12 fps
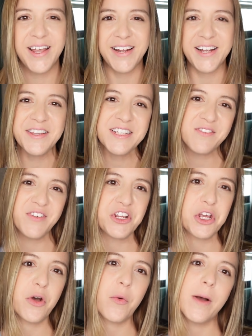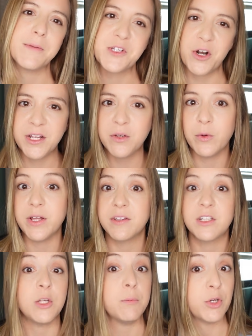In this video, I'm starting
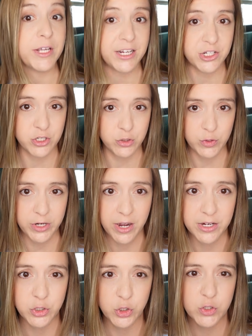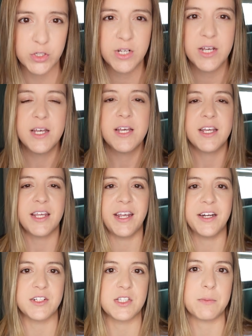with communication triage.
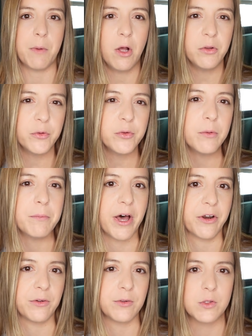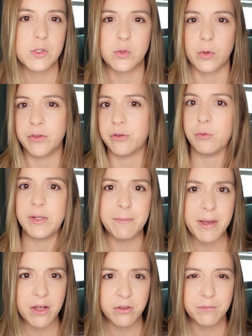Can a small local model sort through
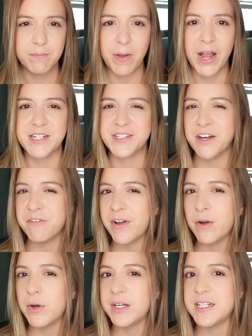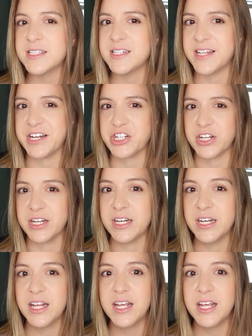email, identify what needs attention,